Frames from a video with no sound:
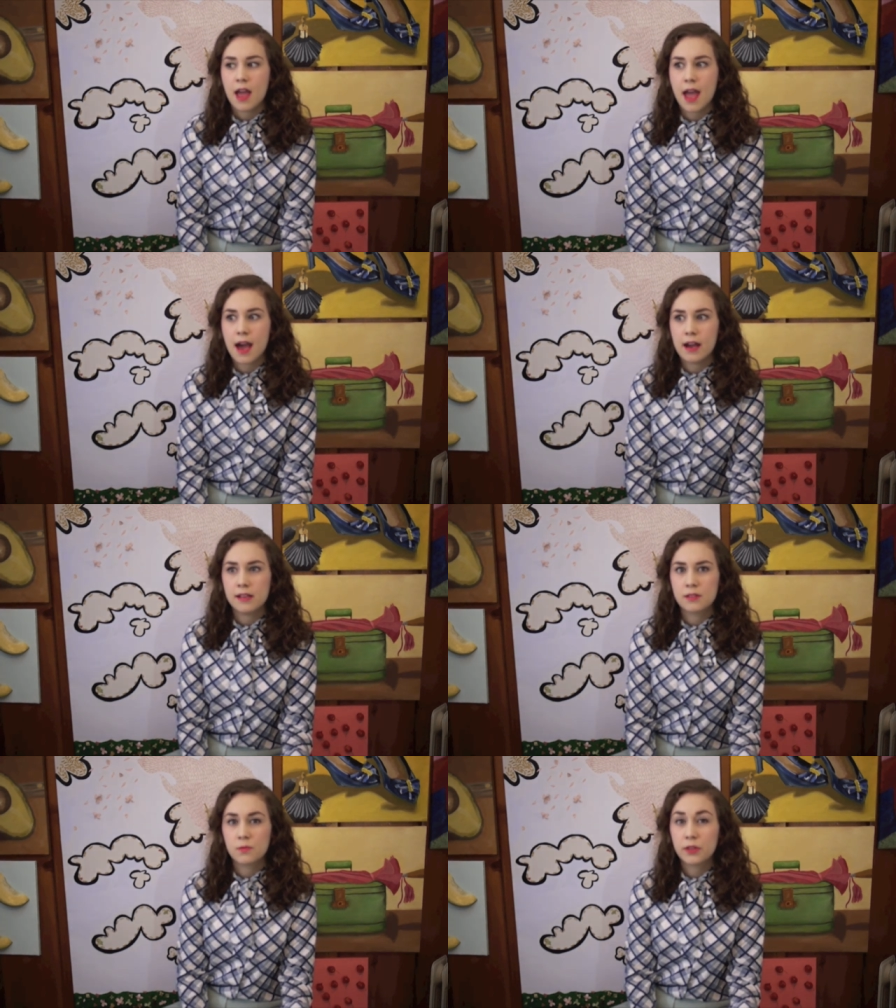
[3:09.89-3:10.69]

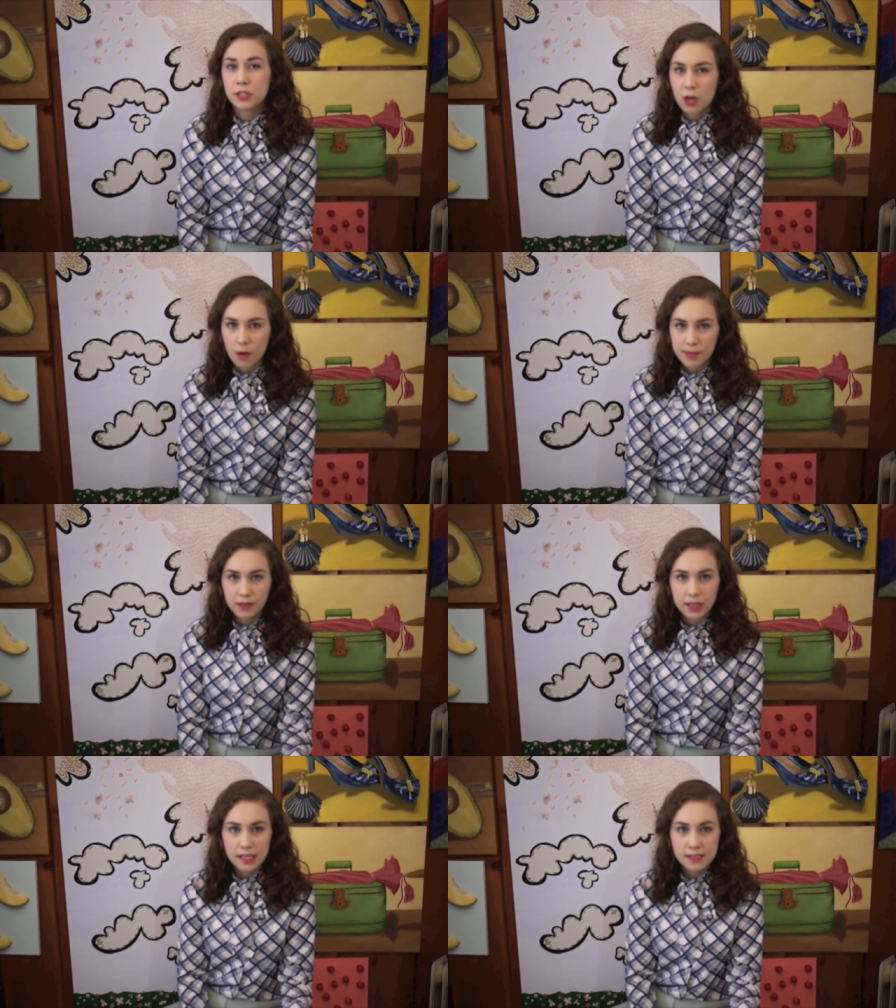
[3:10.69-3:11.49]
has really tall
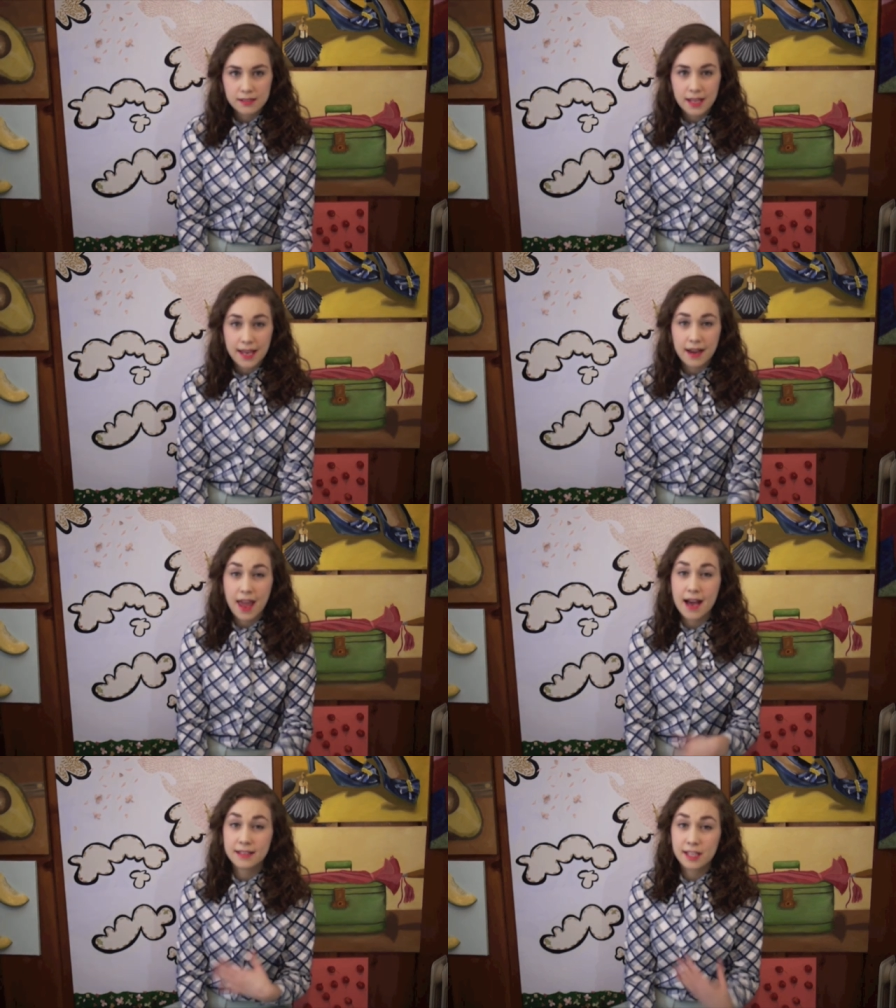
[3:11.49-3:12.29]
buildings and
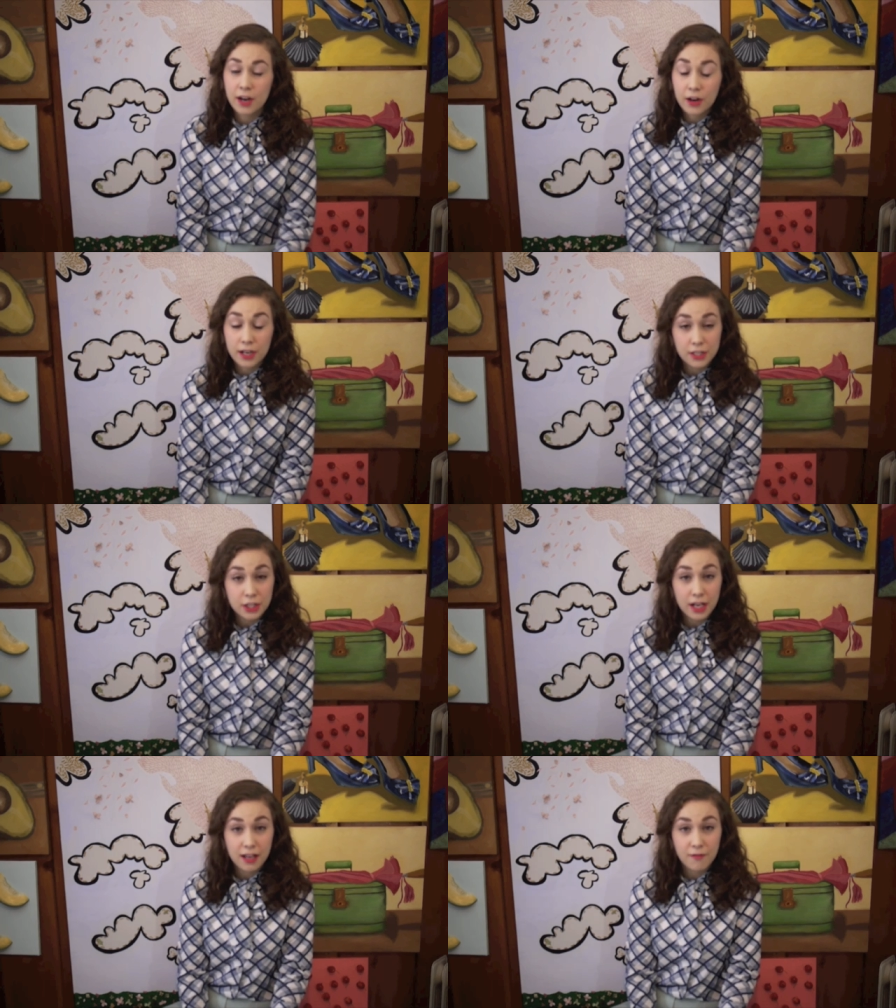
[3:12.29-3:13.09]
has air
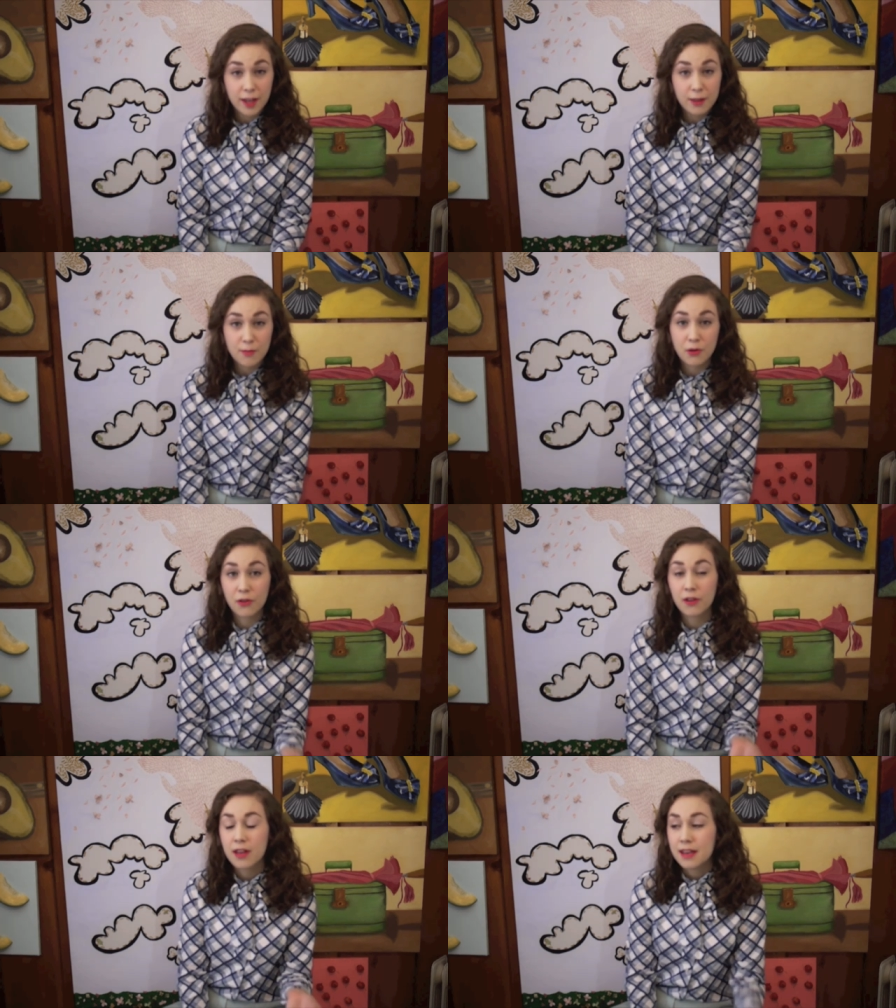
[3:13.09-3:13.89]
conditioning
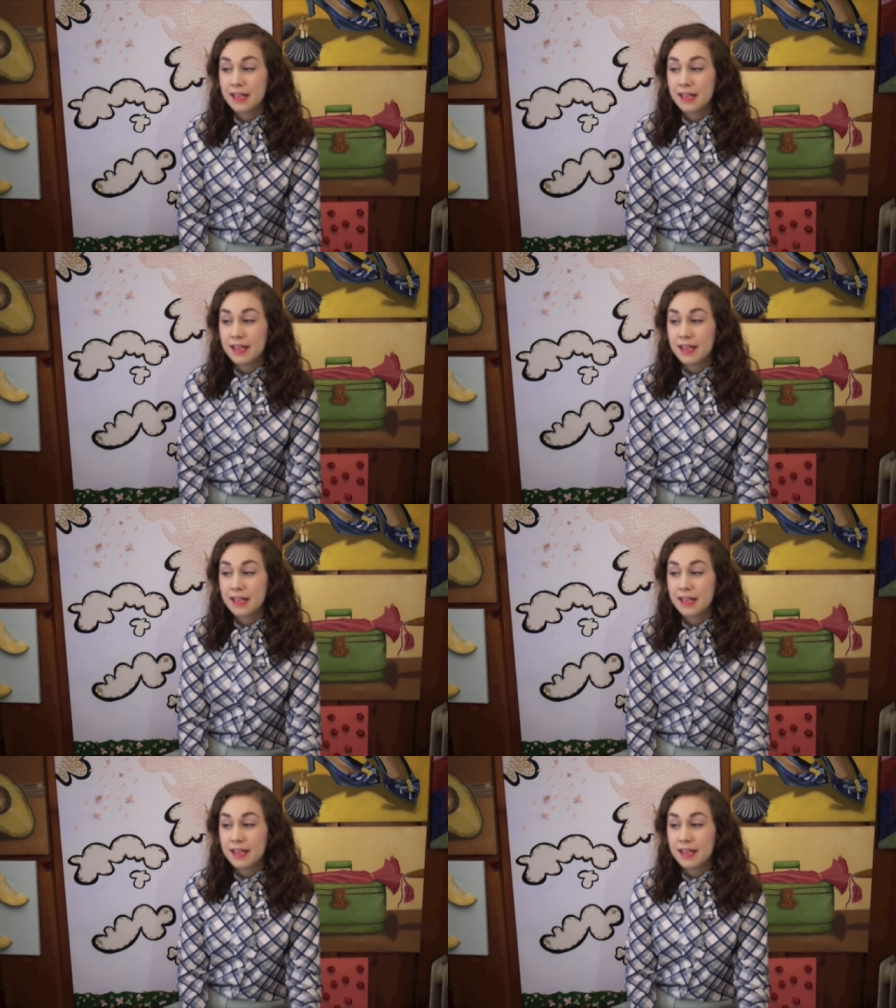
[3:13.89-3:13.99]
available,